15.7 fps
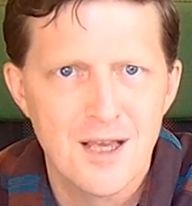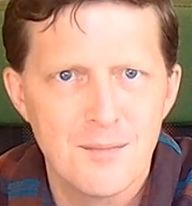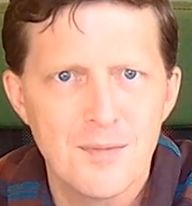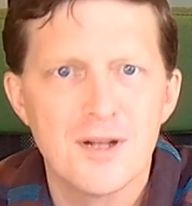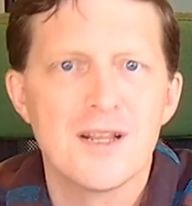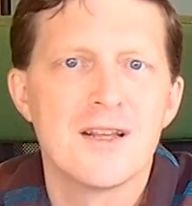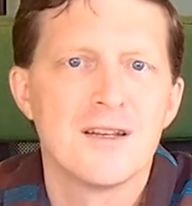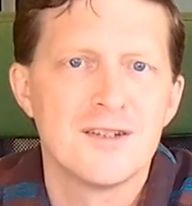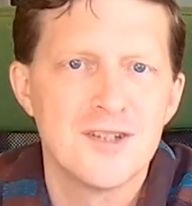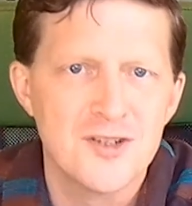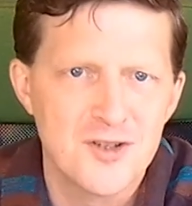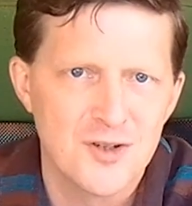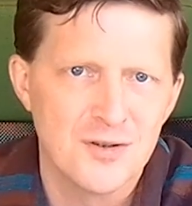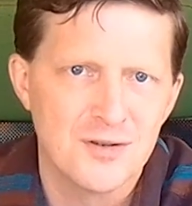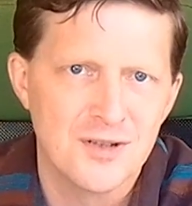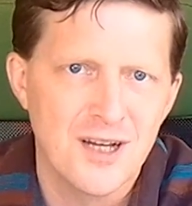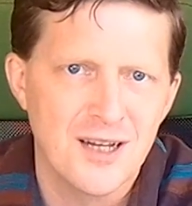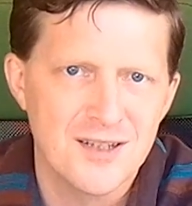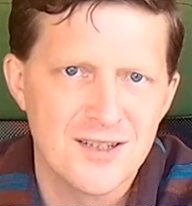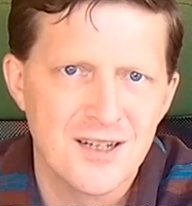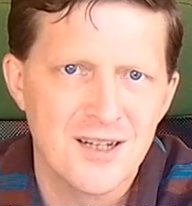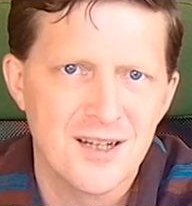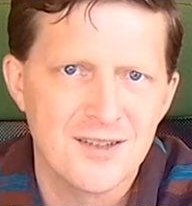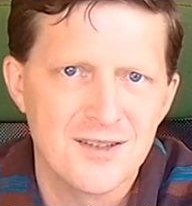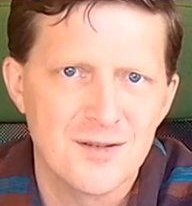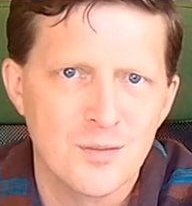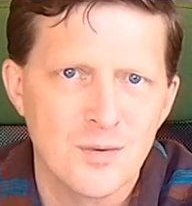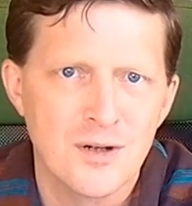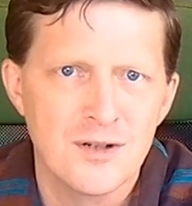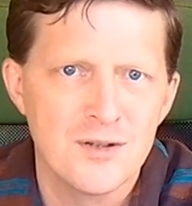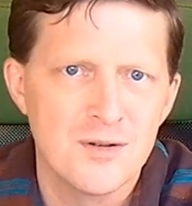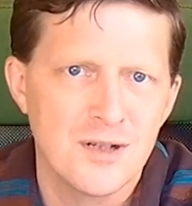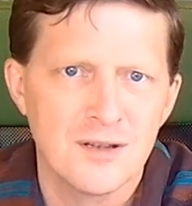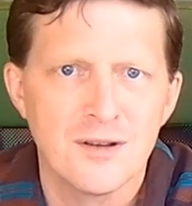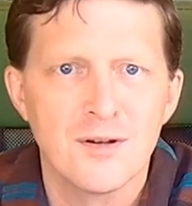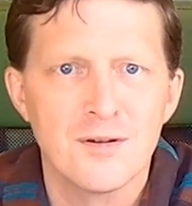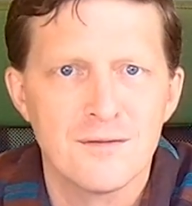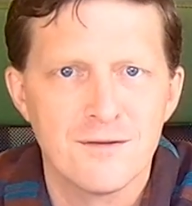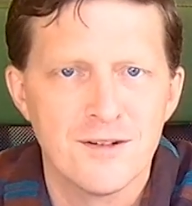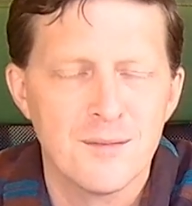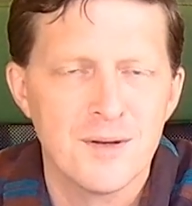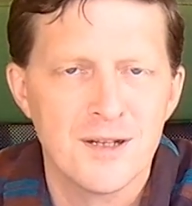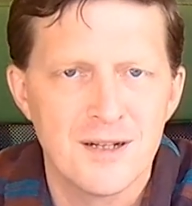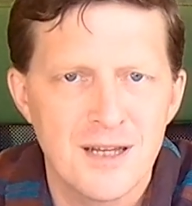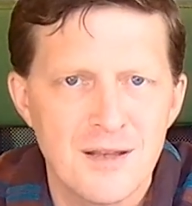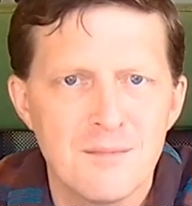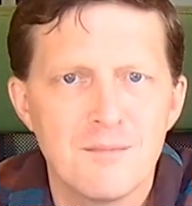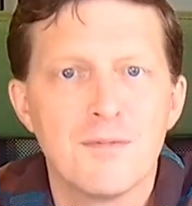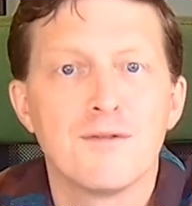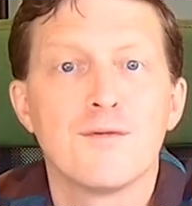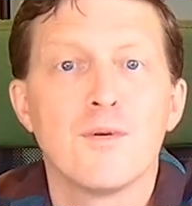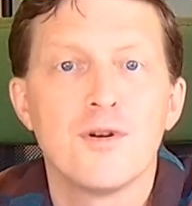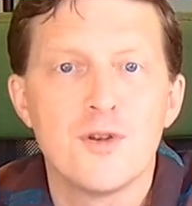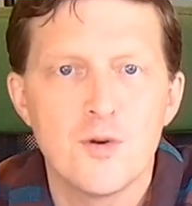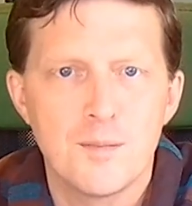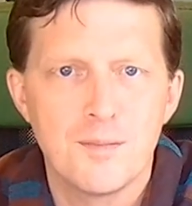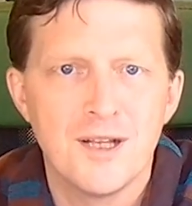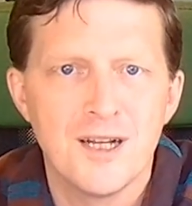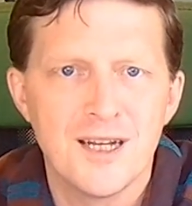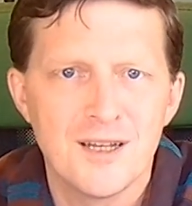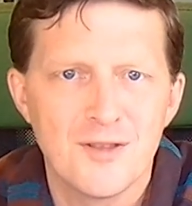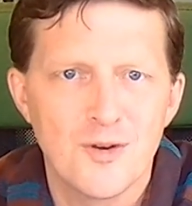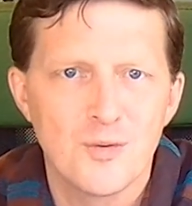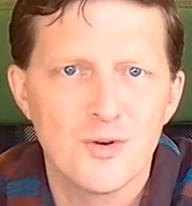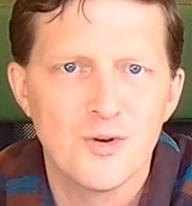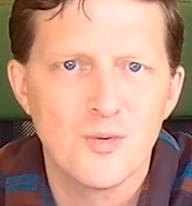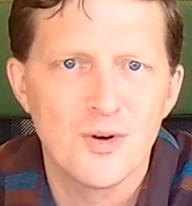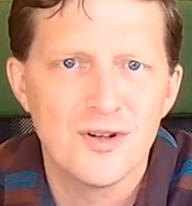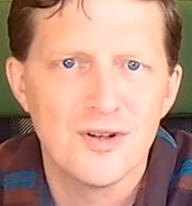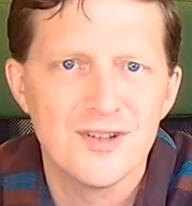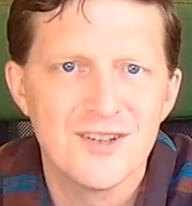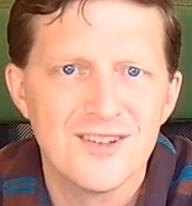but in a digital context where you can learn from it and before you apply it in the real world.